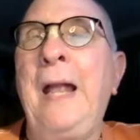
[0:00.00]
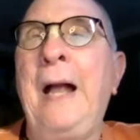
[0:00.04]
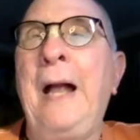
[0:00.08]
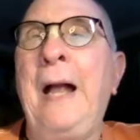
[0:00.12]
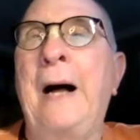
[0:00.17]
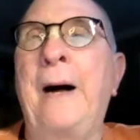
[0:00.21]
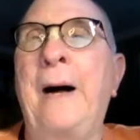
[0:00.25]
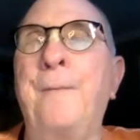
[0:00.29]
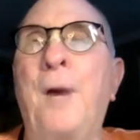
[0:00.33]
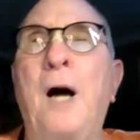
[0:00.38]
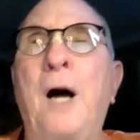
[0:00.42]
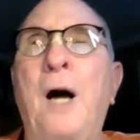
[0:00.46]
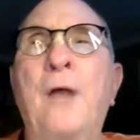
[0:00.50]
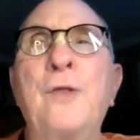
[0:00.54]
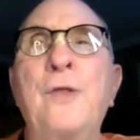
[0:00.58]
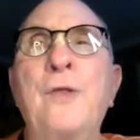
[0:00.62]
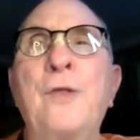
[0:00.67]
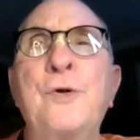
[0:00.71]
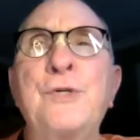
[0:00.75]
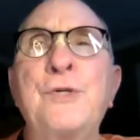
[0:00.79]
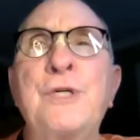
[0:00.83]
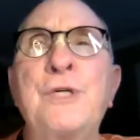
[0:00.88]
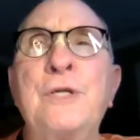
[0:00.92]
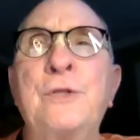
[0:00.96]

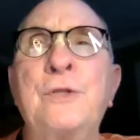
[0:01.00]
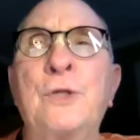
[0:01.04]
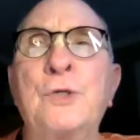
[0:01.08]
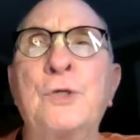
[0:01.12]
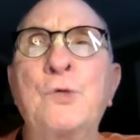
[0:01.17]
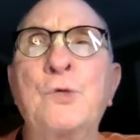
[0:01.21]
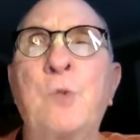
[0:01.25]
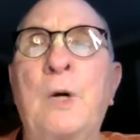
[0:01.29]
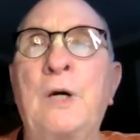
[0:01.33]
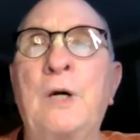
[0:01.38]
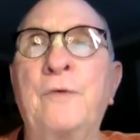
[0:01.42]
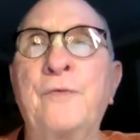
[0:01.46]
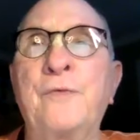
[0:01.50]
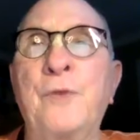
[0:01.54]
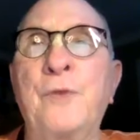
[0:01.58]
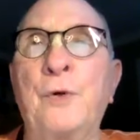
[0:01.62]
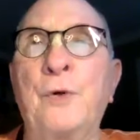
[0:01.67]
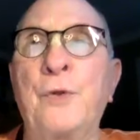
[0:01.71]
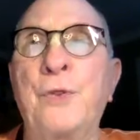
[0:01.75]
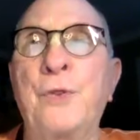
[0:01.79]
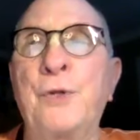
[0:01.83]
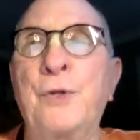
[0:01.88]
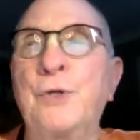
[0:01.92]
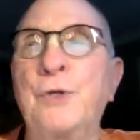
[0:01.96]
others in the 12th
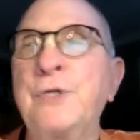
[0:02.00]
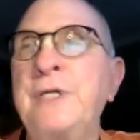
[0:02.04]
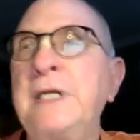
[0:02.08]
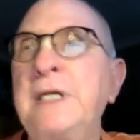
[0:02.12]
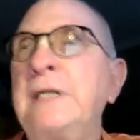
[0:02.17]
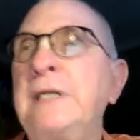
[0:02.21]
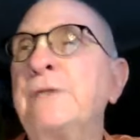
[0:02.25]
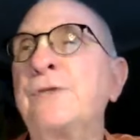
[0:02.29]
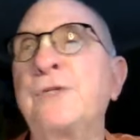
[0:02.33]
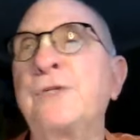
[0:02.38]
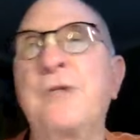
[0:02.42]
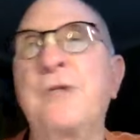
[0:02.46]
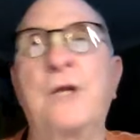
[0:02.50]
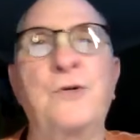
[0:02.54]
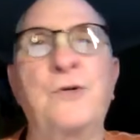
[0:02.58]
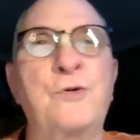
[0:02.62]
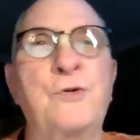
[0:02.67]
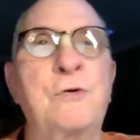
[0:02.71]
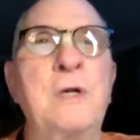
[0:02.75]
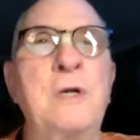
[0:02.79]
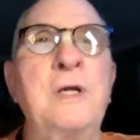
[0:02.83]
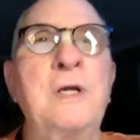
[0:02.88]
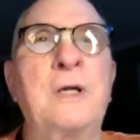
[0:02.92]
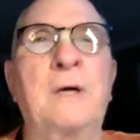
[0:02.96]
or 13th
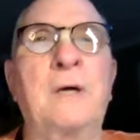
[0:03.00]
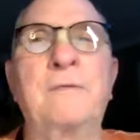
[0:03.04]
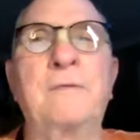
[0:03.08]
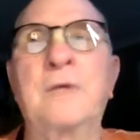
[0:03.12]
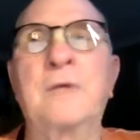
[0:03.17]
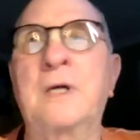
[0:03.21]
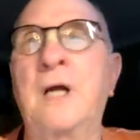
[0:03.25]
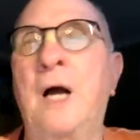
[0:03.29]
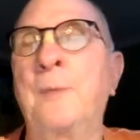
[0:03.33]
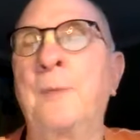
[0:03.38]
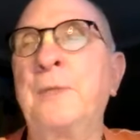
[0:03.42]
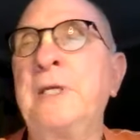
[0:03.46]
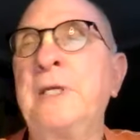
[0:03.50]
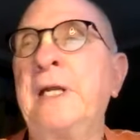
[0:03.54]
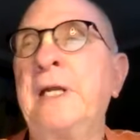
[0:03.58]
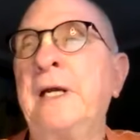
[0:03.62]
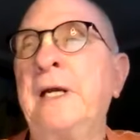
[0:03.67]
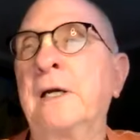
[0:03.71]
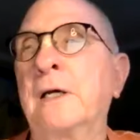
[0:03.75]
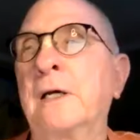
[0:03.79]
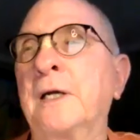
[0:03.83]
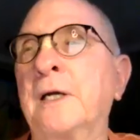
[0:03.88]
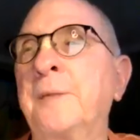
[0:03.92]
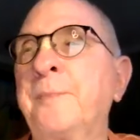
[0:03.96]
century of the Common
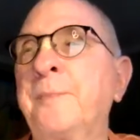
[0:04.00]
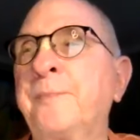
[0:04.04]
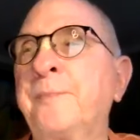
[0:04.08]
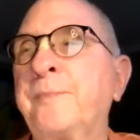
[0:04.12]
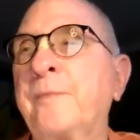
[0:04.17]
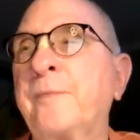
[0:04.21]
Era.